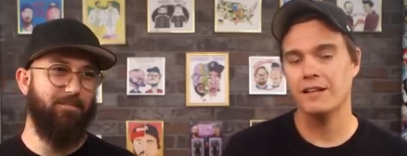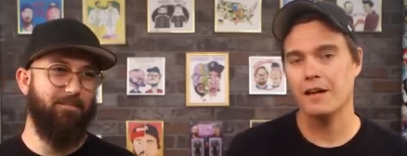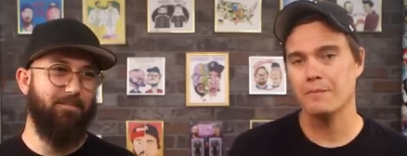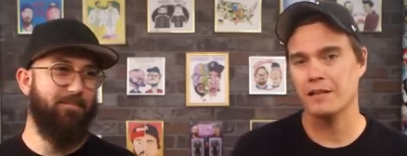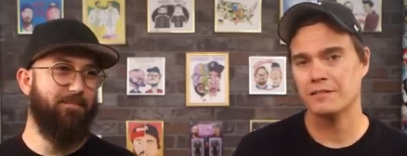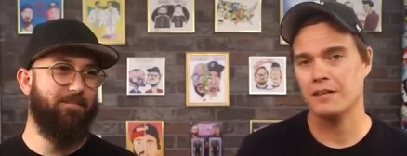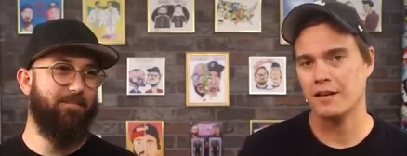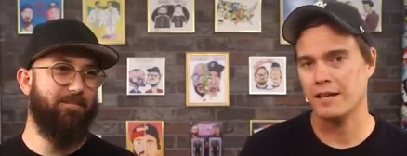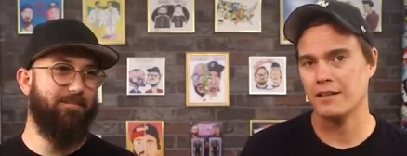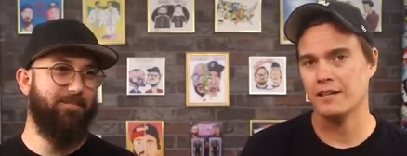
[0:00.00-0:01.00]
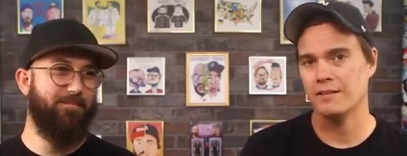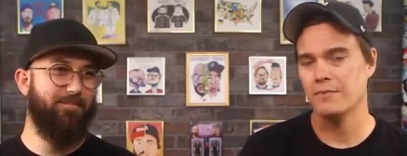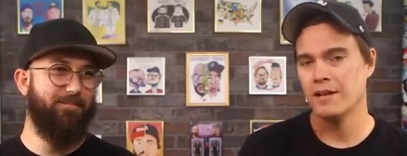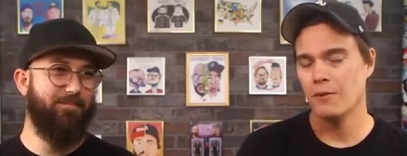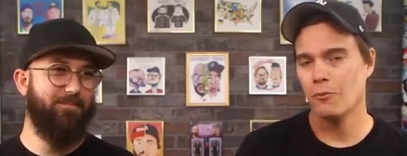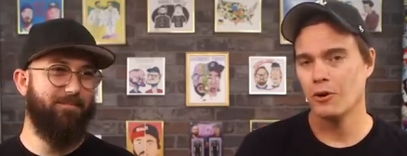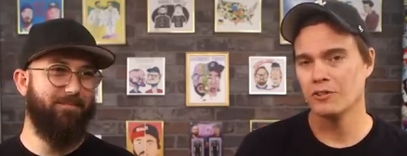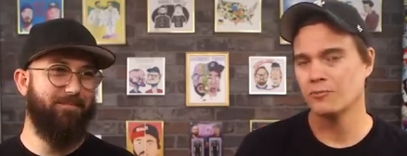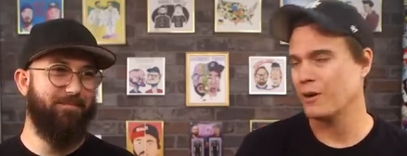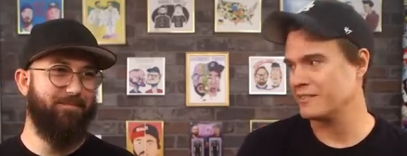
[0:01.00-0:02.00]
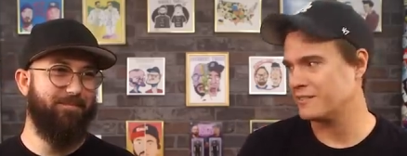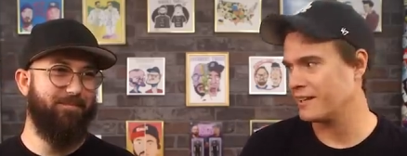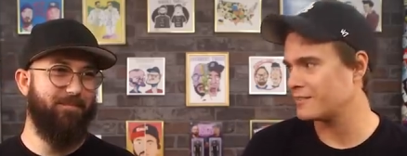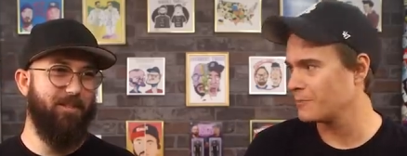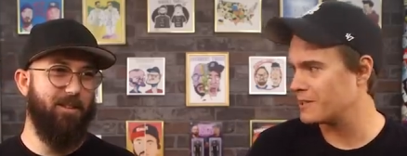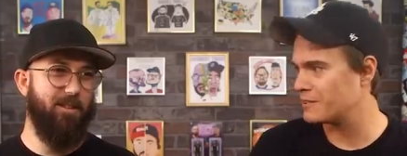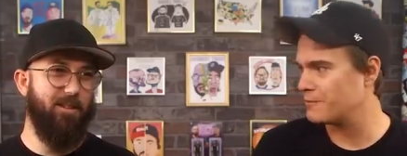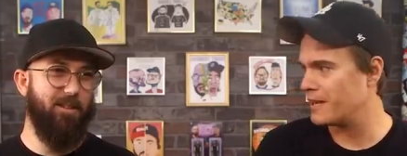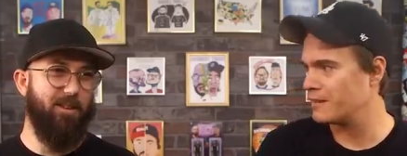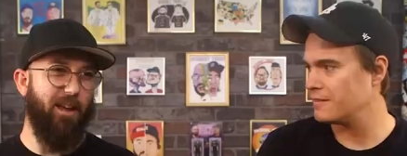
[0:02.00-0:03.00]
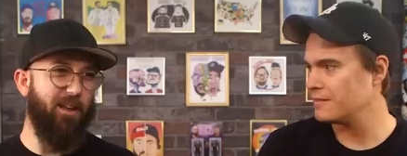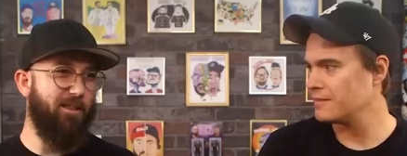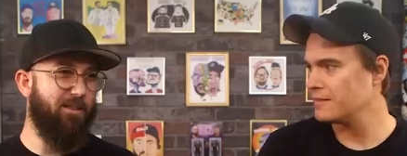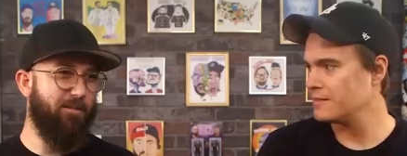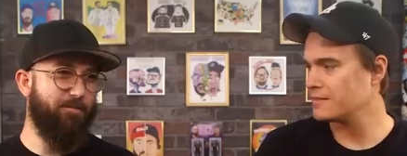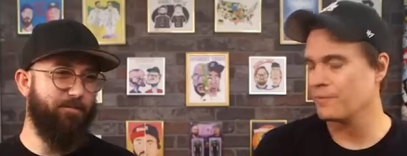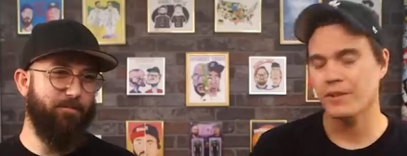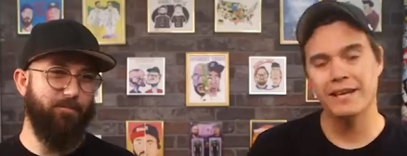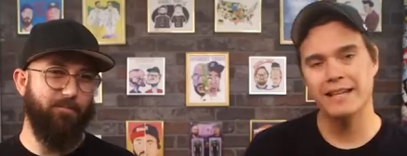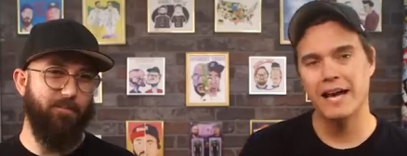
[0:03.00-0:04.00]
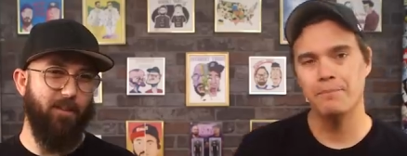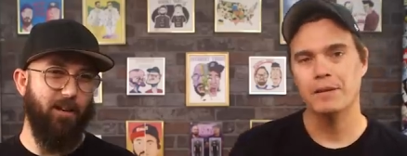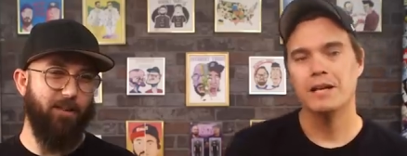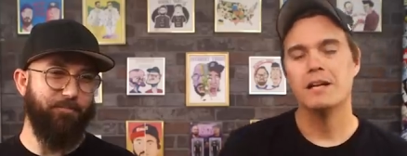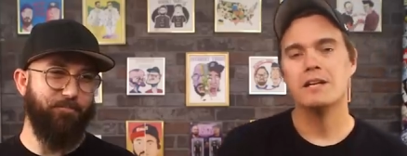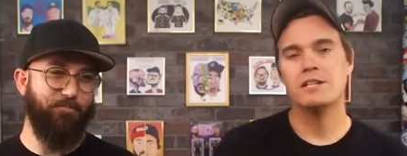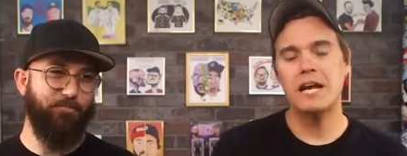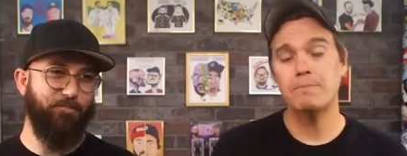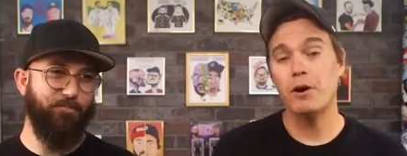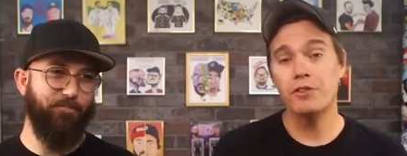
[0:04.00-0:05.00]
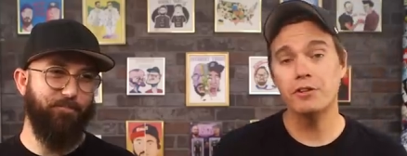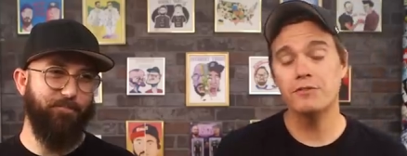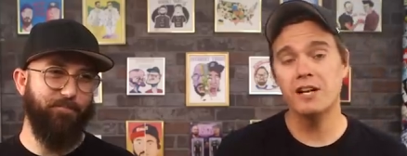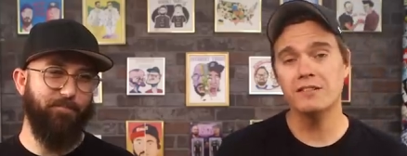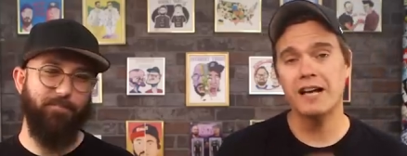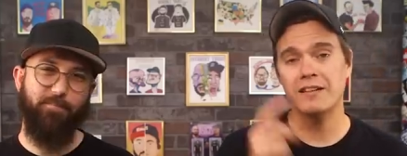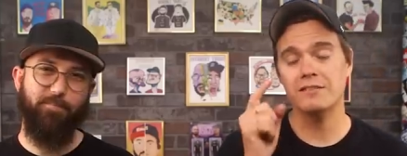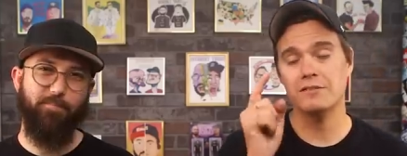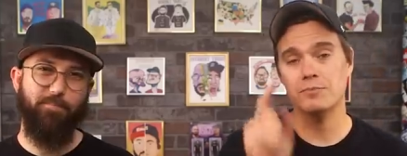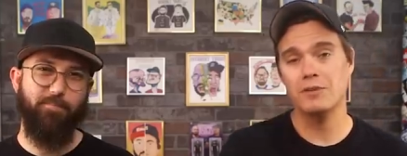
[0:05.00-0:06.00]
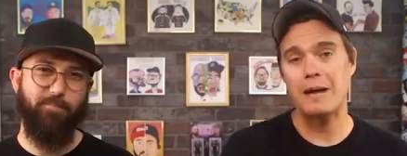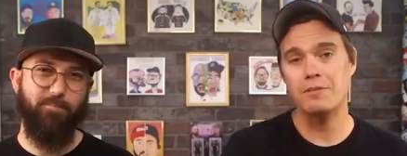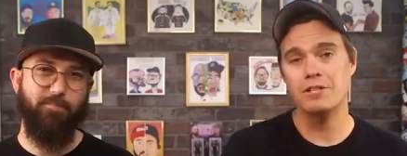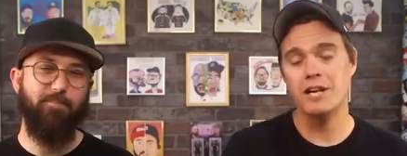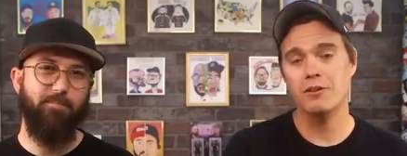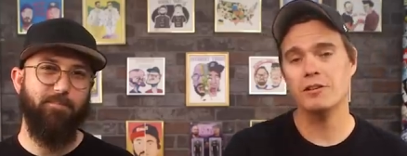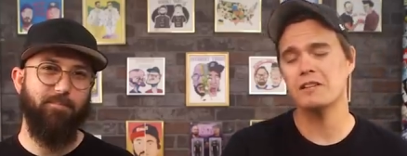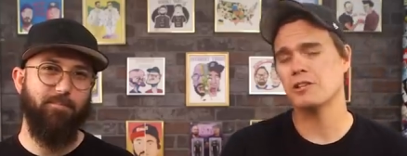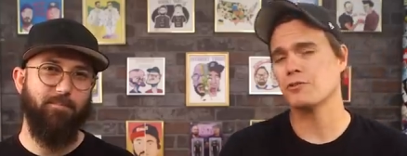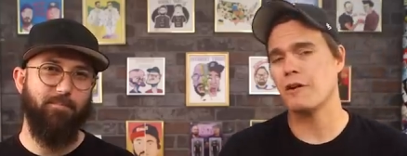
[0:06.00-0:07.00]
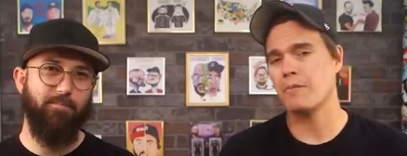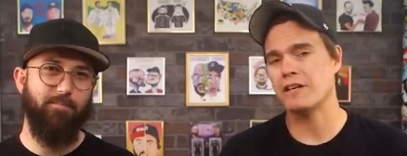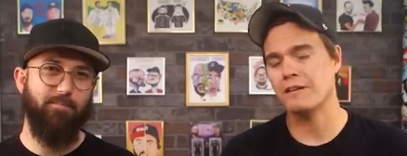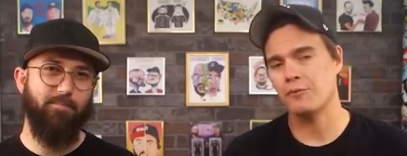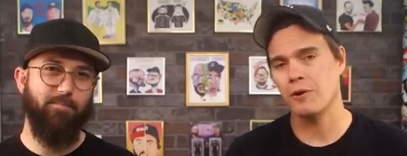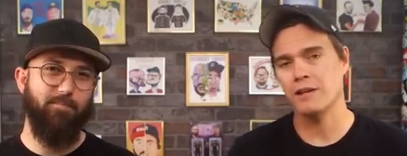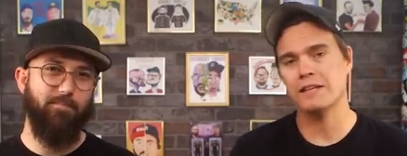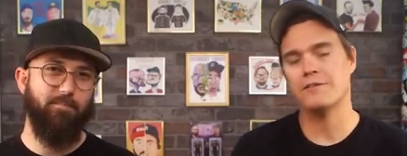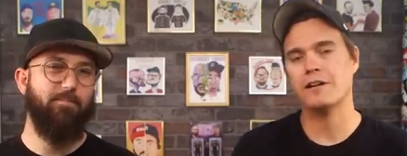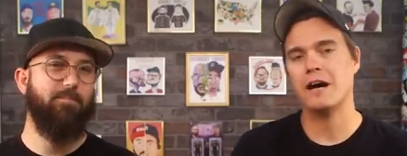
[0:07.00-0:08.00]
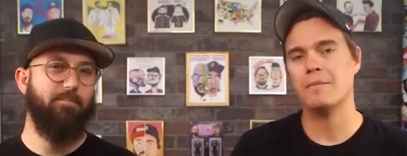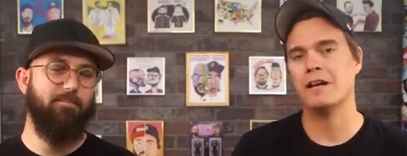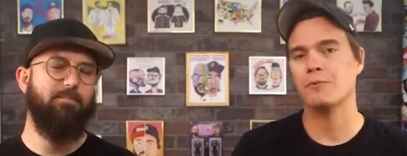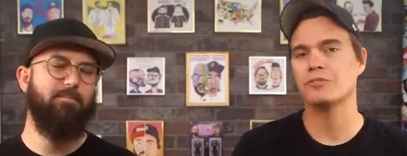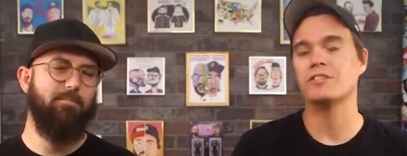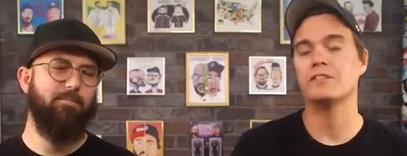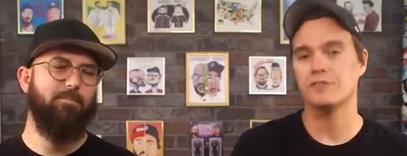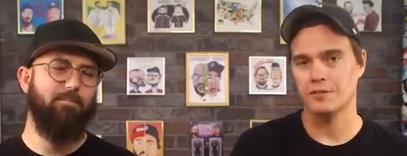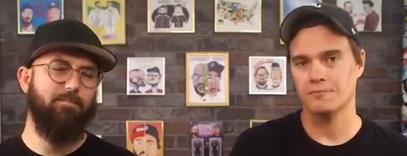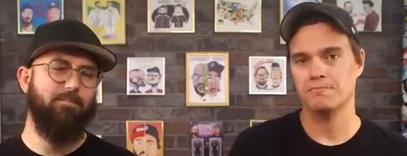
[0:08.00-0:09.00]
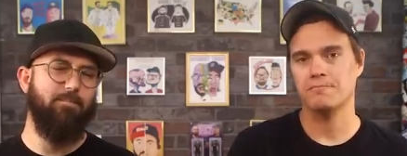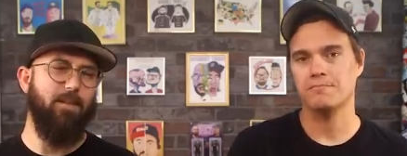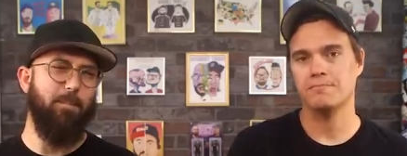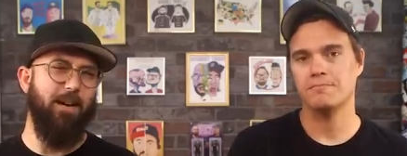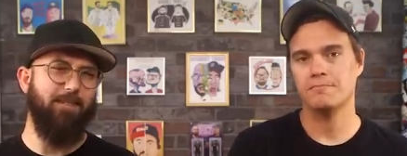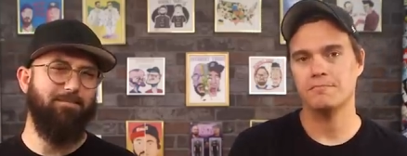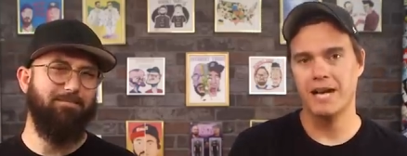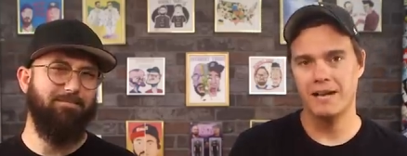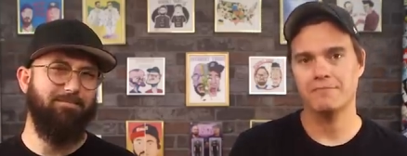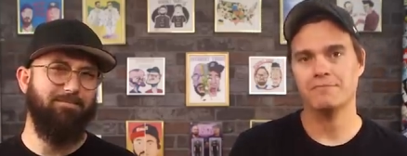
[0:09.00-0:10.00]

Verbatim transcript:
Speaker 1: Elon Musk cucking the world's, what, sixth richest man? Eighth. Something like that. Yeah. Check both of those videos out. Subscribe to the channel. Click the join button if you want. Leave a comment, and we'll see you soon. Bye-bye. Bye.